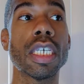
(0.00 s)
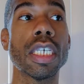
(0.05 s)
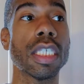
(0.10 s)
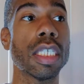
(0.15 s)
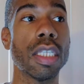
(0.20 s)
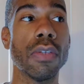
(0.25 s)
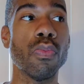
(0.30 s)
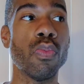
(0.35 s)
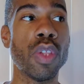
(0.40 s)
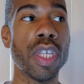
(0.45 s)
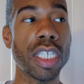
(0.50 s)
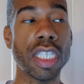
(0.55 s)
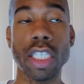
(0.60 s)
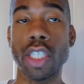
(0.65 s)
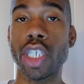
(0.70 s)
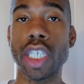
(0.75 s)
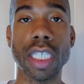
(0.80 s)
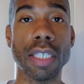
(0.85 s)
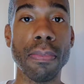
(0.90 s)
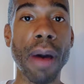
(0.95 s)
because
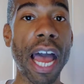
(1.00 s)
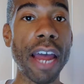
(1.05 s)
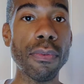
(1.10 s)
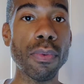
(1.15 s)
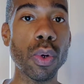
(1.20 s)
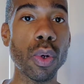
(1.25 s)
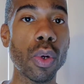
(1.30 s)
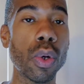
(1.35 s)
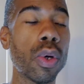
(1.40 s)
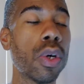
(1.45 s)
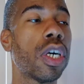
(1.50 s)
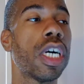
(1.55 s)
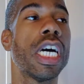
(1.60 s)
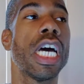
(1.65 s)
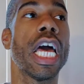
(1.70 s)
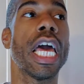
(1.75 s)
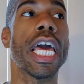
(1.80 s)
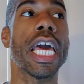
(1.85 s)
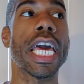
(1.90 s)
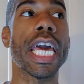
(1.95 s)
this is just my rule,
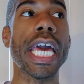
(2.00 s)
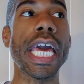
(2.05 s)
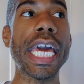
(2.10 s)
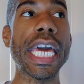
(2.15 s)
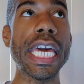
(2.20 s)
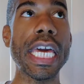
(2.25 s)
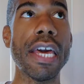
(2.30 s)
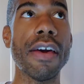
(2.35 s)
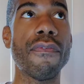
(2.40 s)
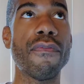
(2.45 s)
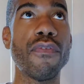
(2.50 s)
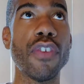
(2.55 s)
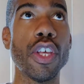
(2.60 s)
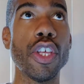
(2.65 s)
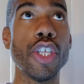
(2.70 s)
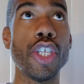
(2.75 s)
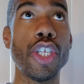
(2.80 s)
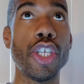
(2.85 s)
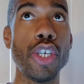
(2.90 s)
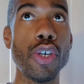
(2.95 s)
if